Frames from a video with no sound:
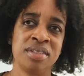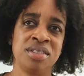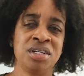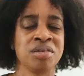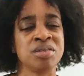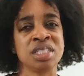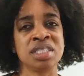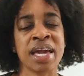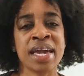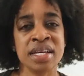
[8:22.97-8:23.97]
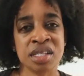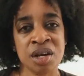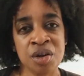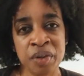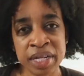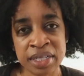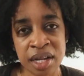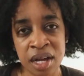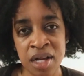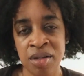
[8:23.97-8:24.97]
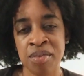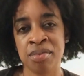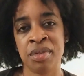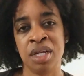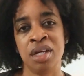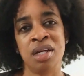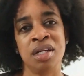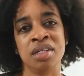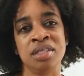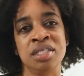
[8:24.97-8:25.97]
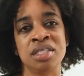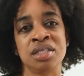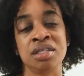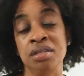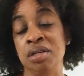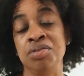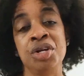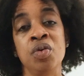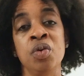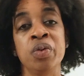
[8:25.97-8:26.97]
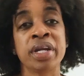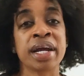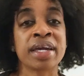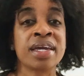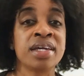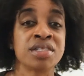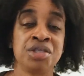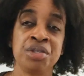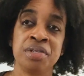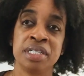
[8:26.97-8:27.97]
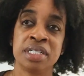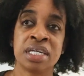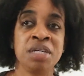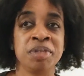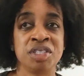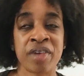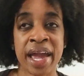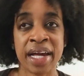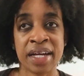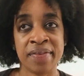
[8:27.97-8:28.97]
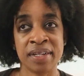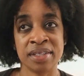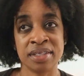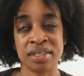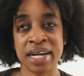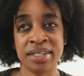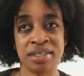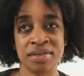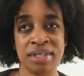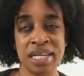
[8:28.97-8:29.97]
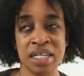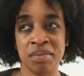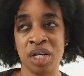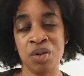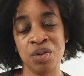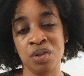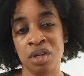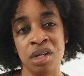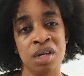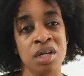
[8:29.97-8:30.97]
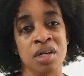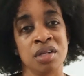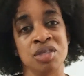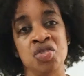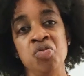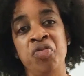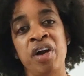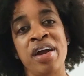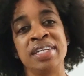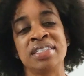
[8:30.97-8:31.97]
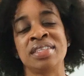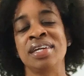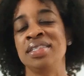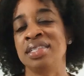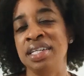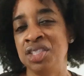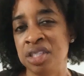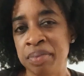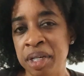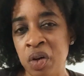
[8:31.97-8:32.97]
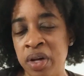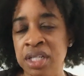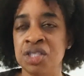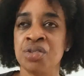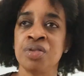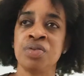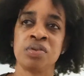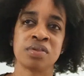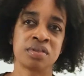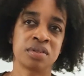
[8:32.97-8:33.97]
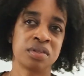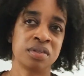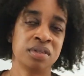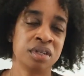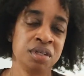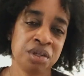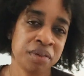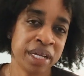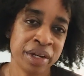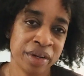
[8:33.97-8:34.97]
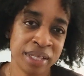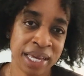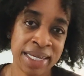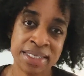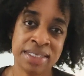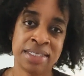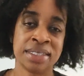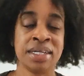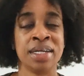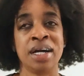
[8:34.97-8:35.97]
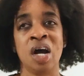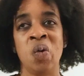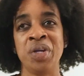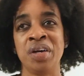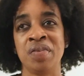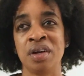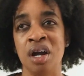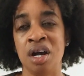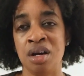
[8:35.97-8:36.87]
you know, just hands-on, and just to, you know what our kids are doing and keeping track of it, and not letting them go too far into things that they shouldn't be going into, you know, at early ages or whatever.